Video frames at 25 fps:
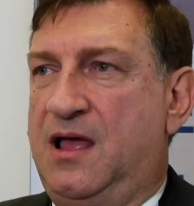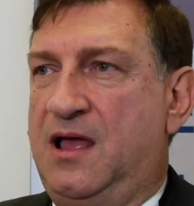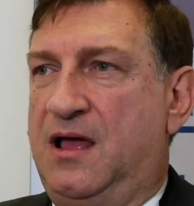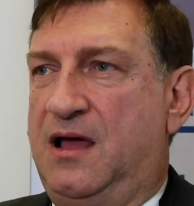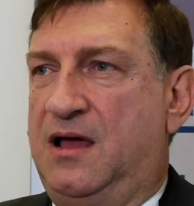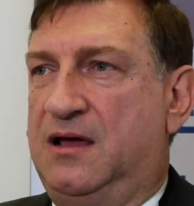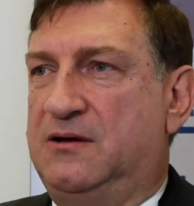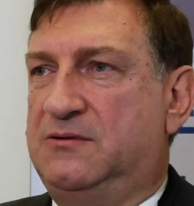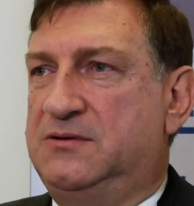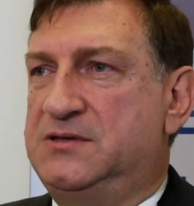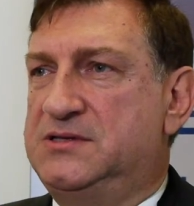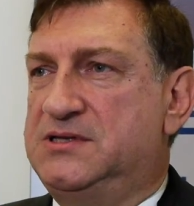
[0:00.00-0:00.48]

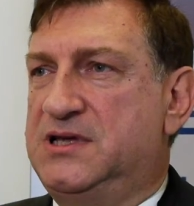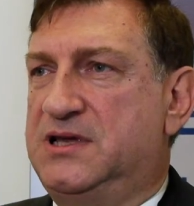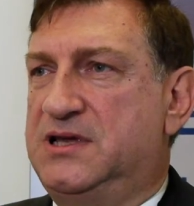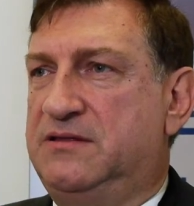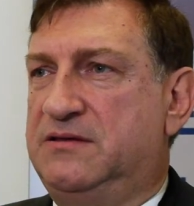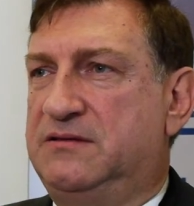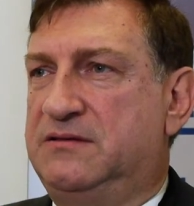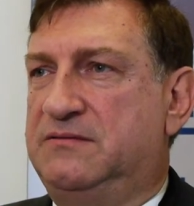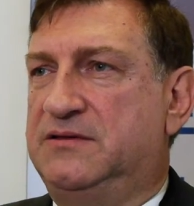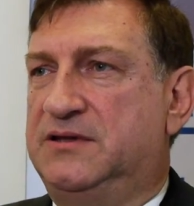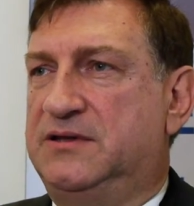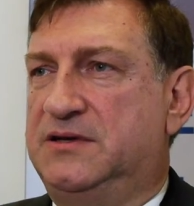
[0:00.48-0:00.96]
I wouldn't say
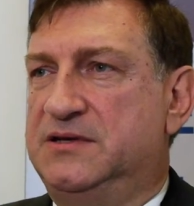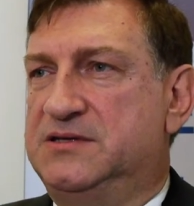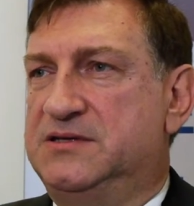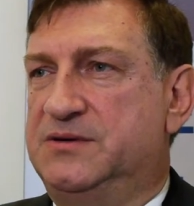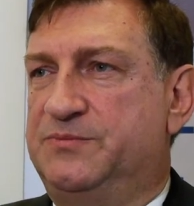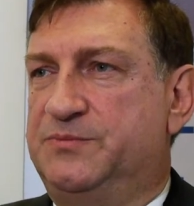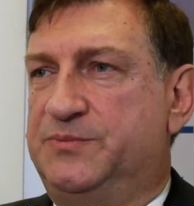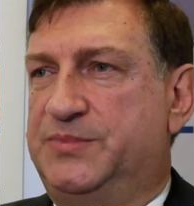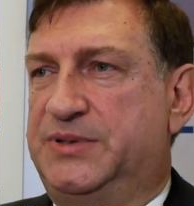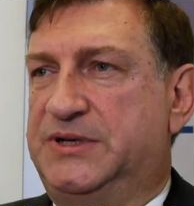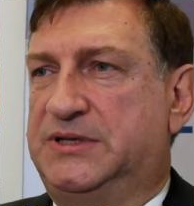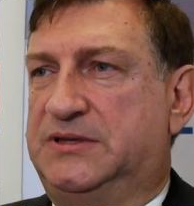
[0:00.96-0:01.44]
that there is
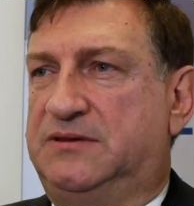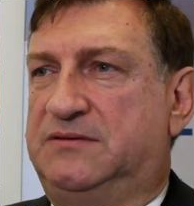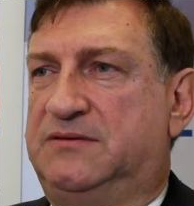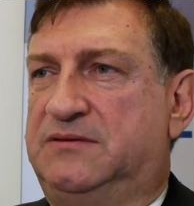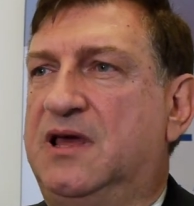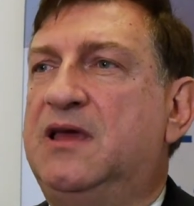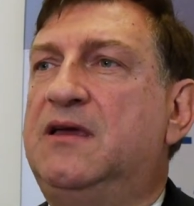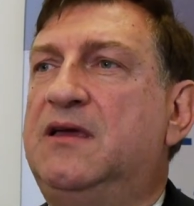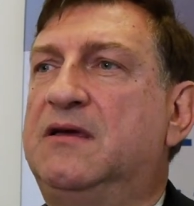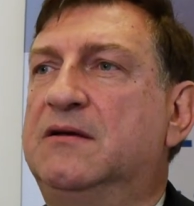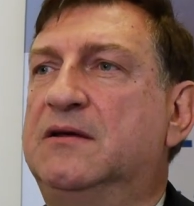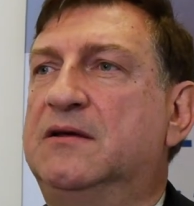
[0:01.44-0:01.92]
a
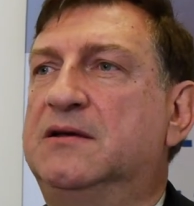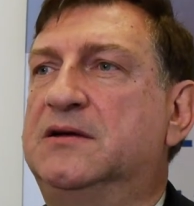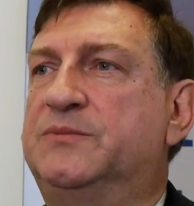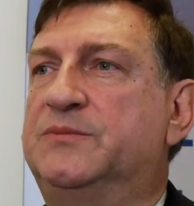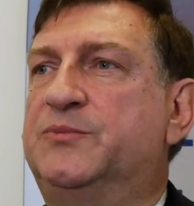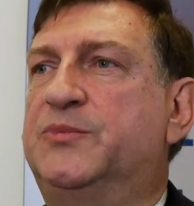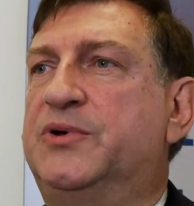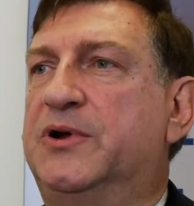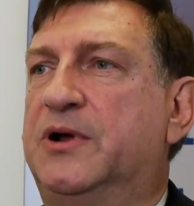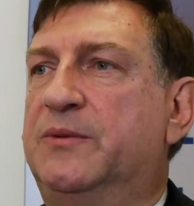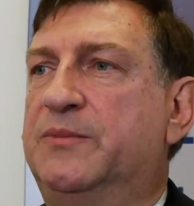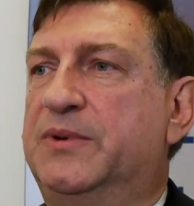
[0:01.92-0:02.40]
particular
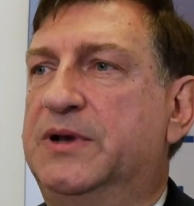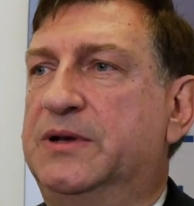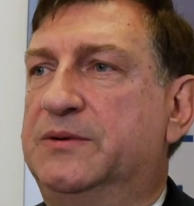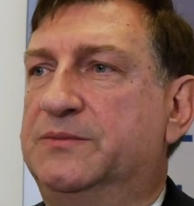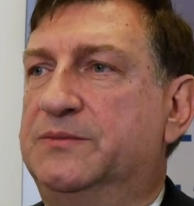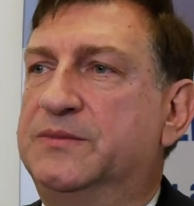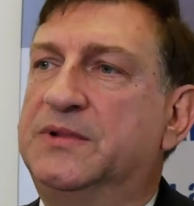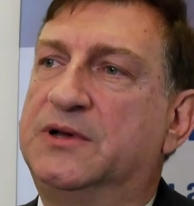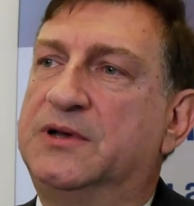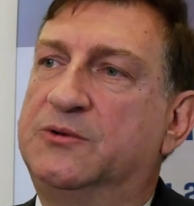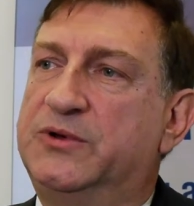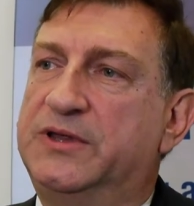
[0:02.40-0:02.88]

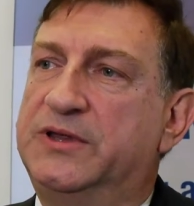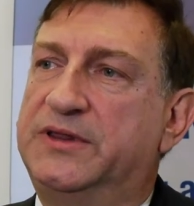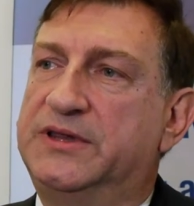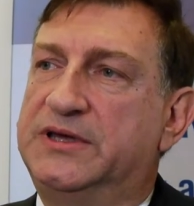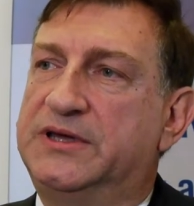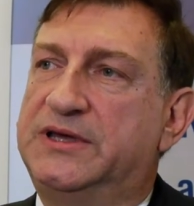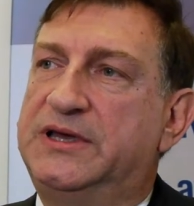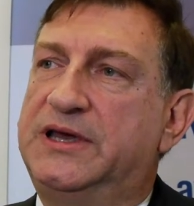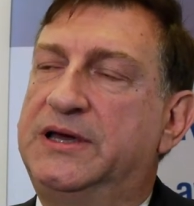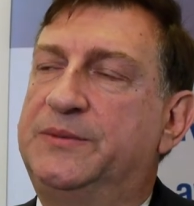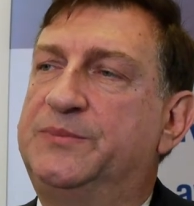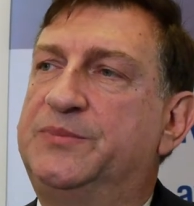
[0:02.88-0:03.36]
problem with
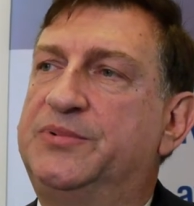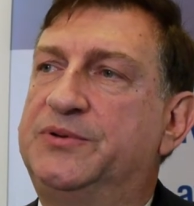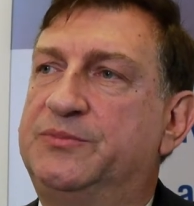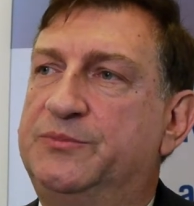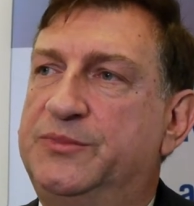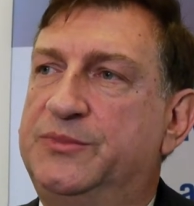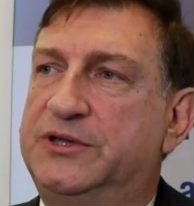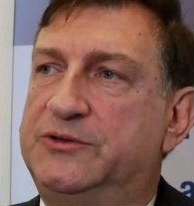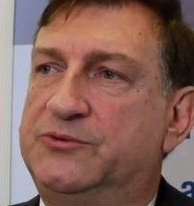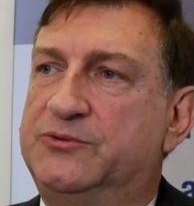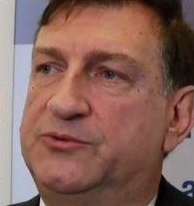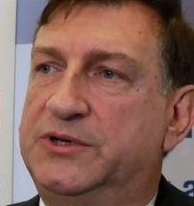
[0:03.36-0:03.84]
the
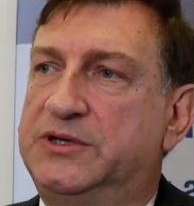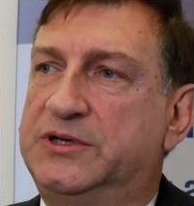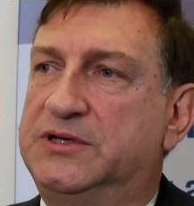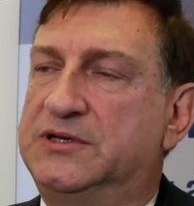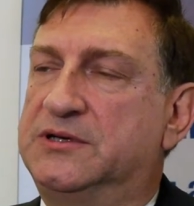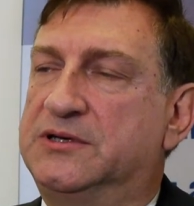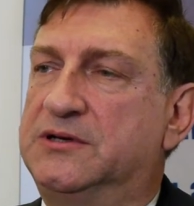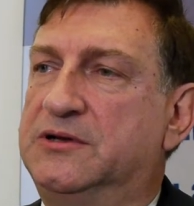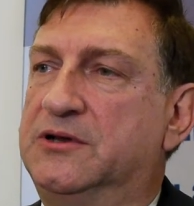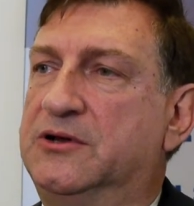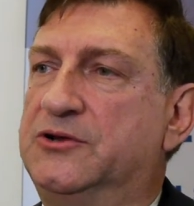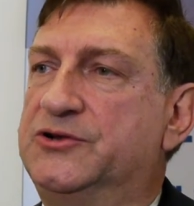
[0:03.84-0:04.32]
gap between
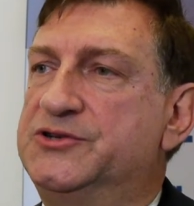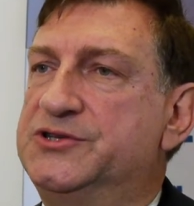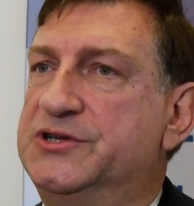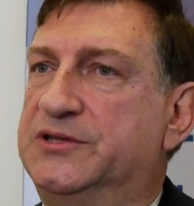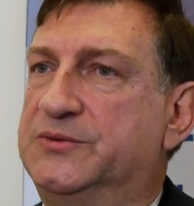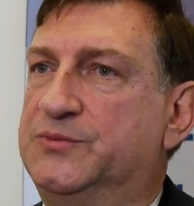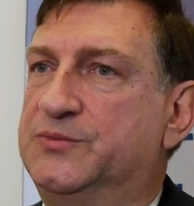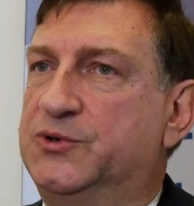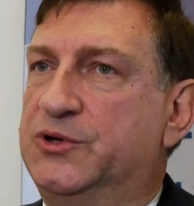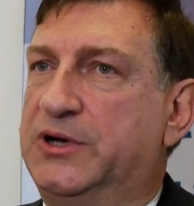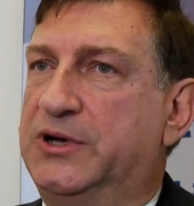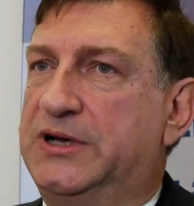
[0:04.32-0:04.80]
technology
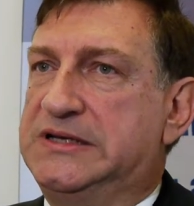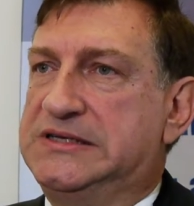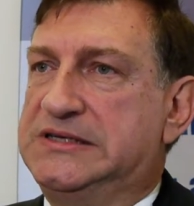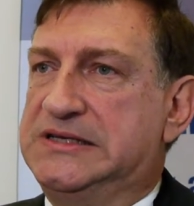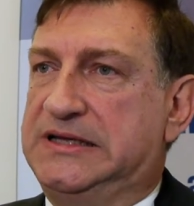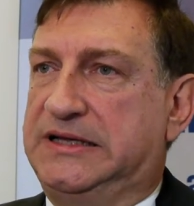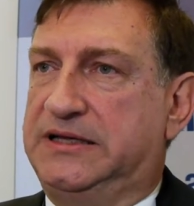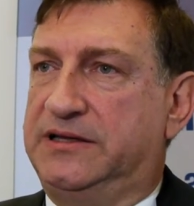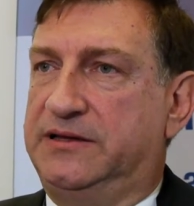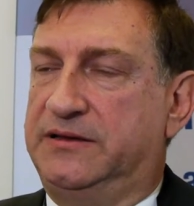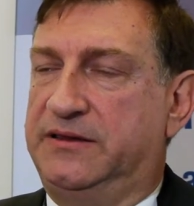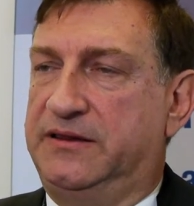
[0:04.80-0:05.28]
and
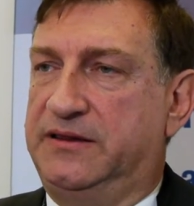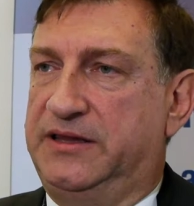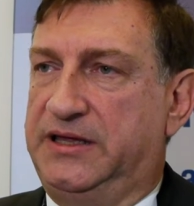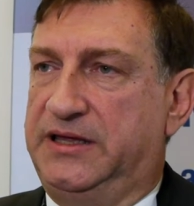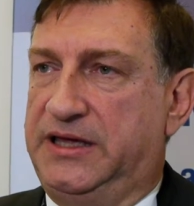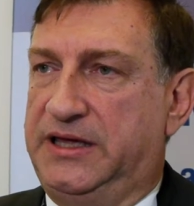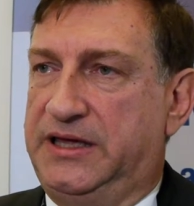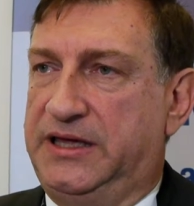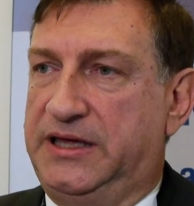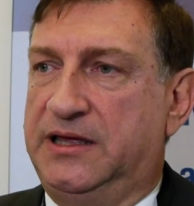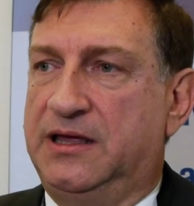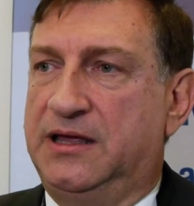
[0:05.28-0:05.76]
policy
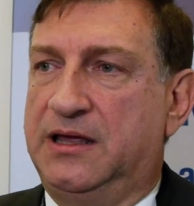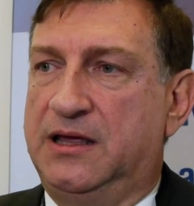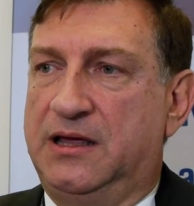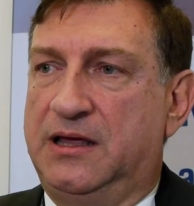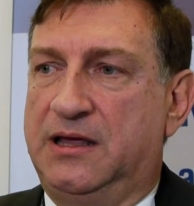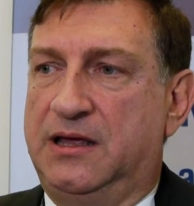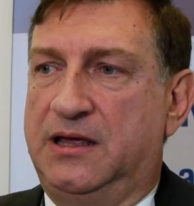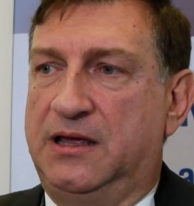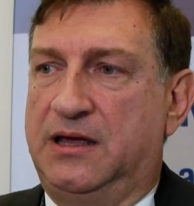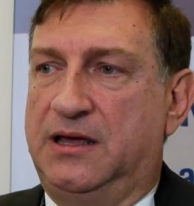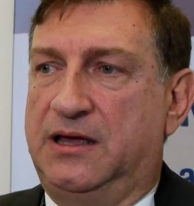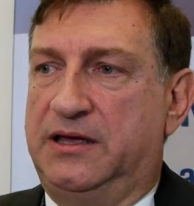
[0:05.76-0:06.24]

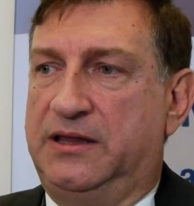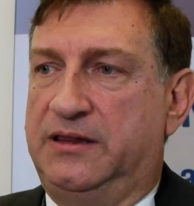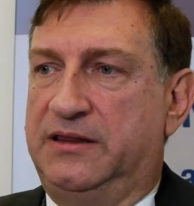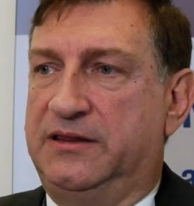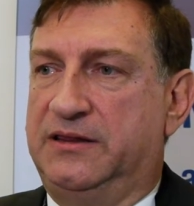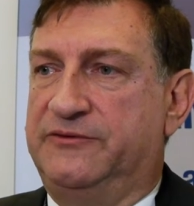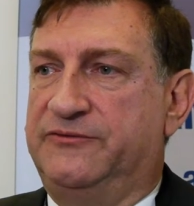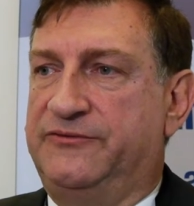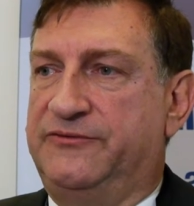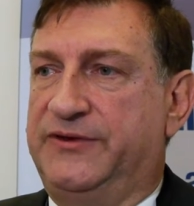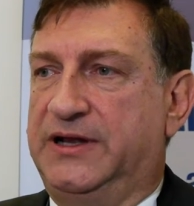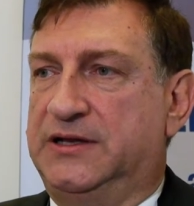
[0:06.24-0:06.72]
in
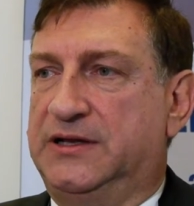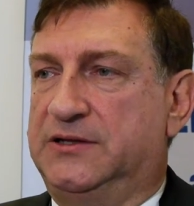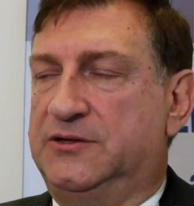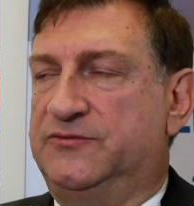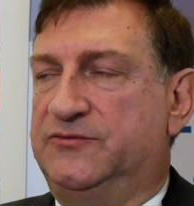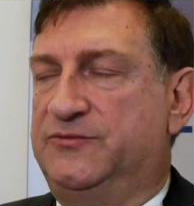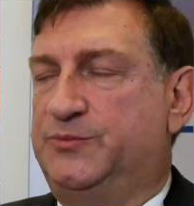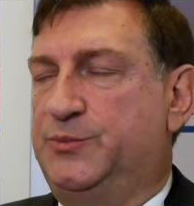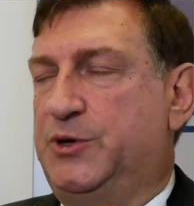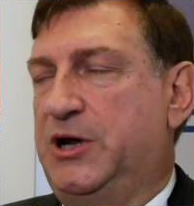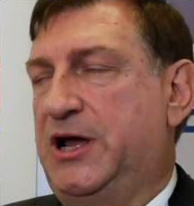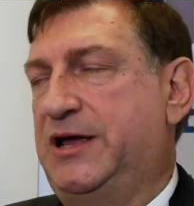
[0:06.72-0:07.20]
the field
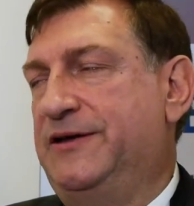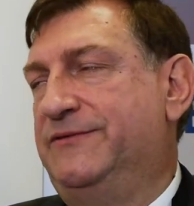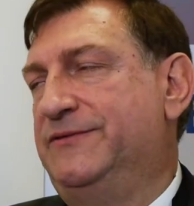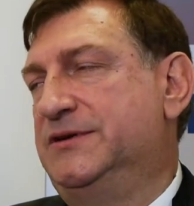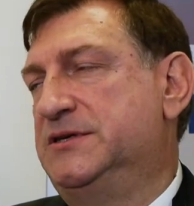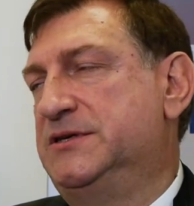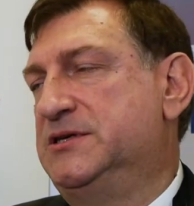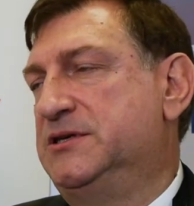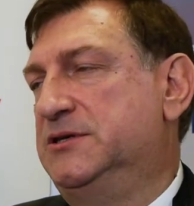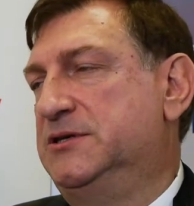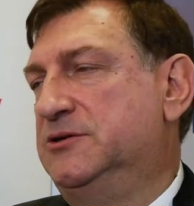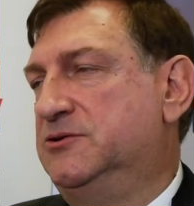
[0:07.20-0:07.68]
of
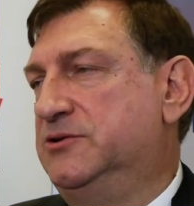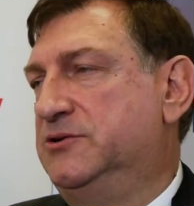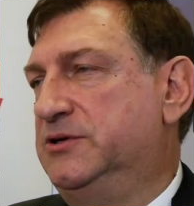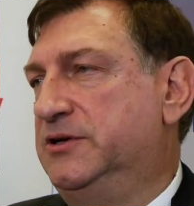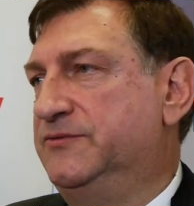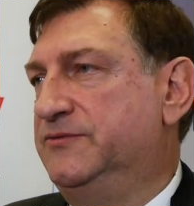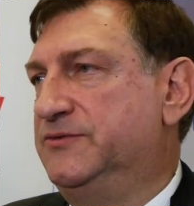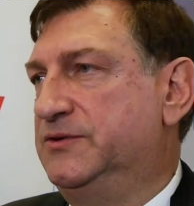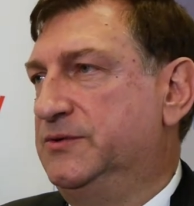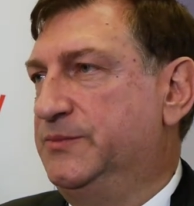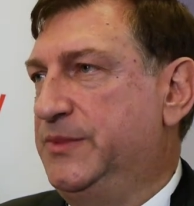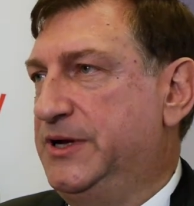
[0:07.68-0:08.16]
privacy or
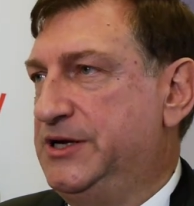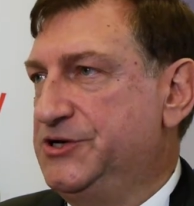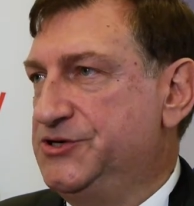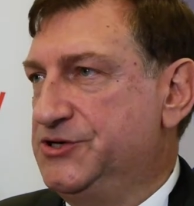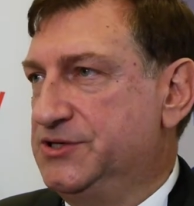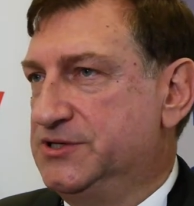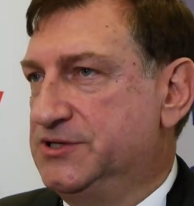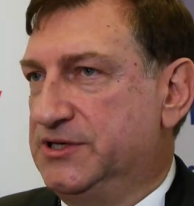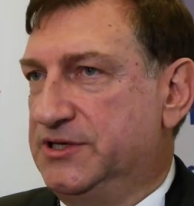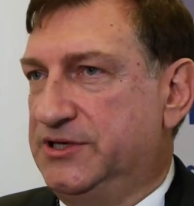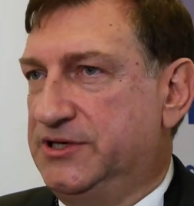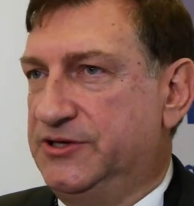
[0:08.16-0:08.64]

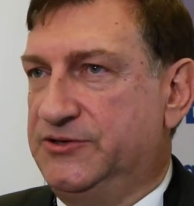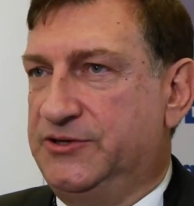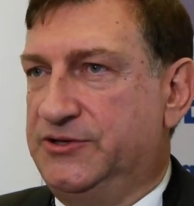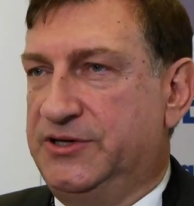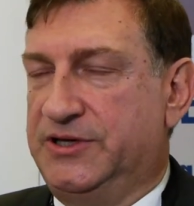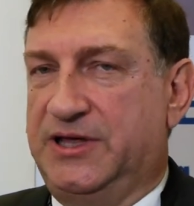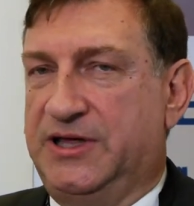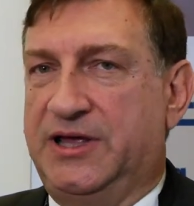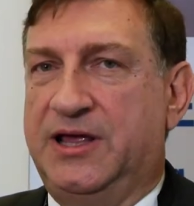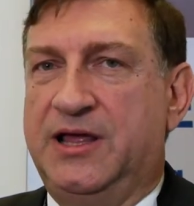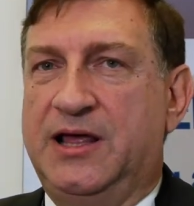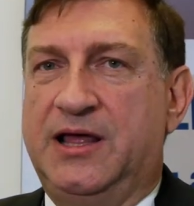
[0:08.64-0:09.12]
information
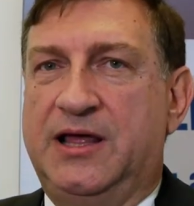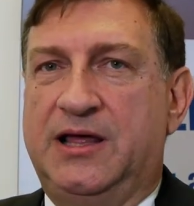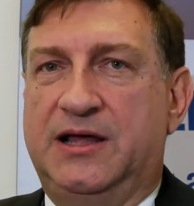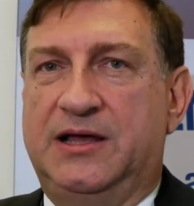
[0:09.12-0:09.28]
security.